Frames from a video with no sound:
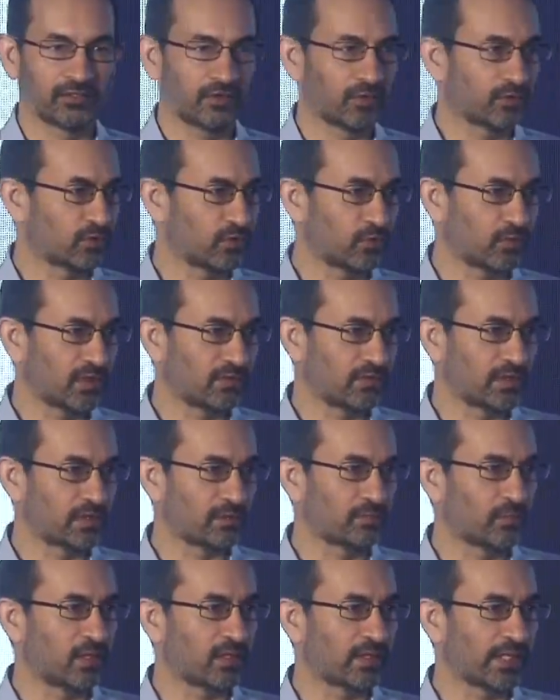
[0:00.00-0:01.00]
through one of these
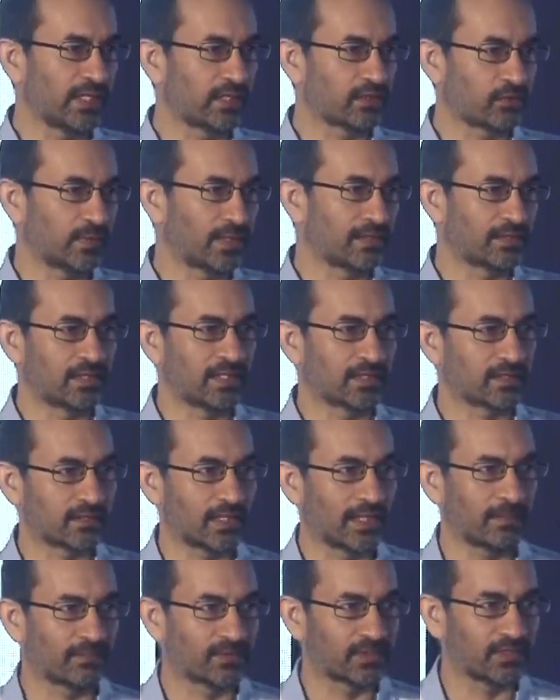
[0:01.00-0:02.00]
small case wealth desk
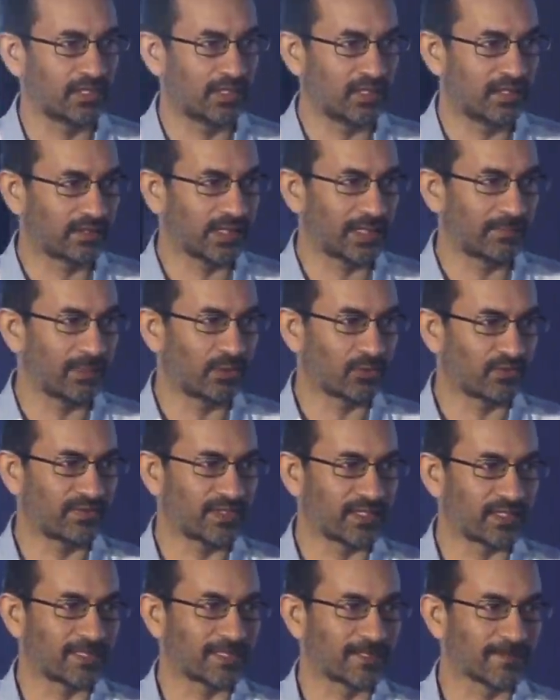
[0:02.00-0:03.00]
type
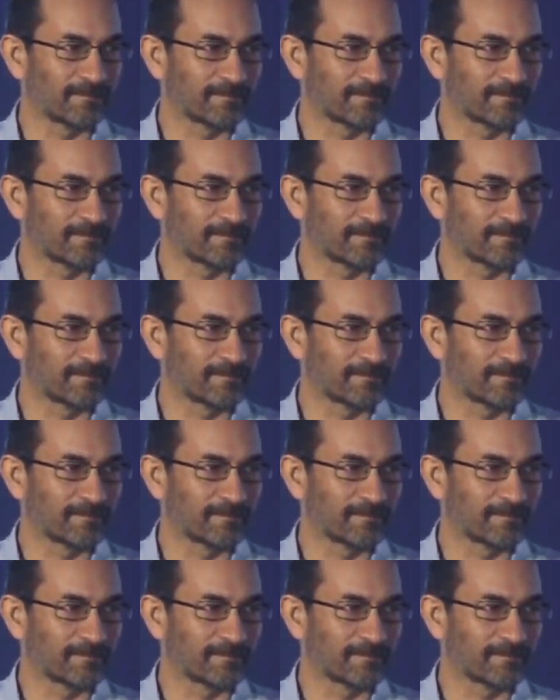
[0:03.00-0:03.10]
outfits.